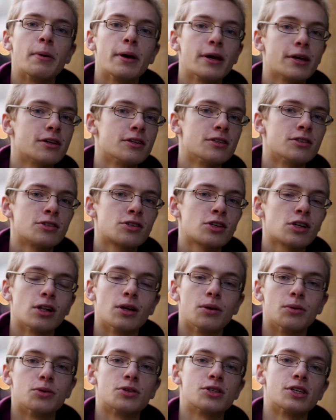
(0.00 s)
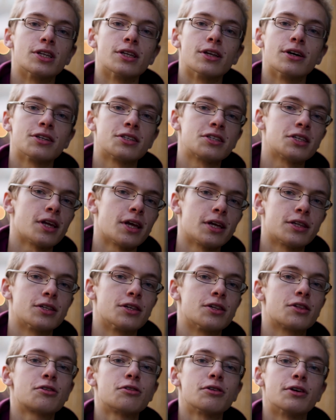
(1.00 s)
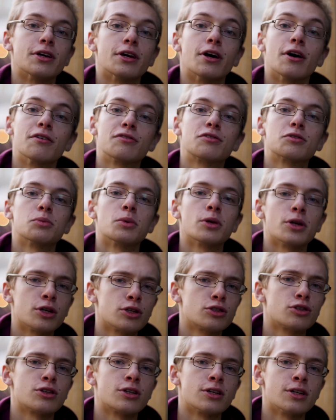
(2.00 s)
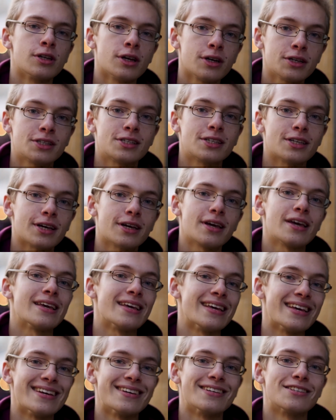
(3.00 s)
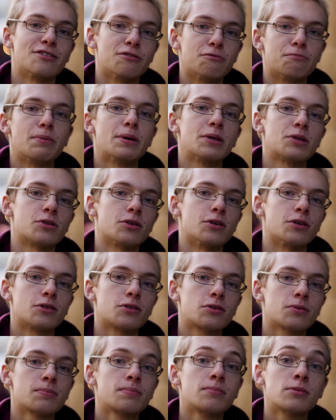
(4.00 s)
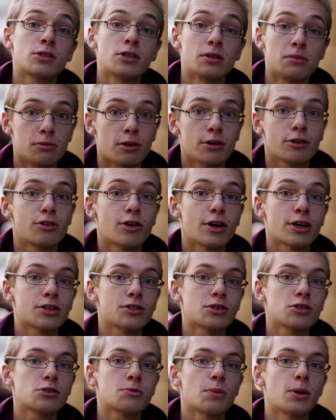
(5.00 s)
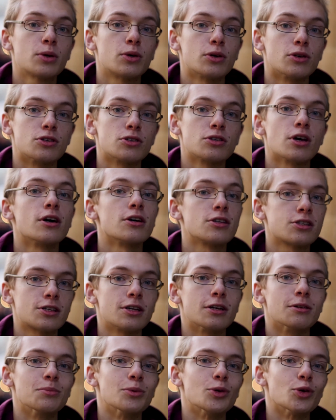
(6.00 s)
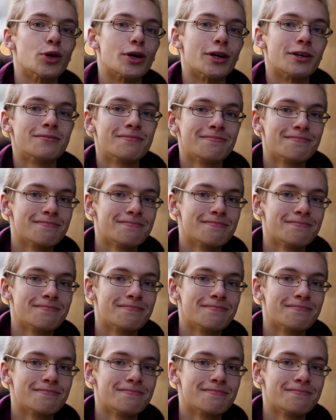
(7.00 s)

Bacon's closed in 1983 after 198 years of business. Some recreational smokers are still mourning.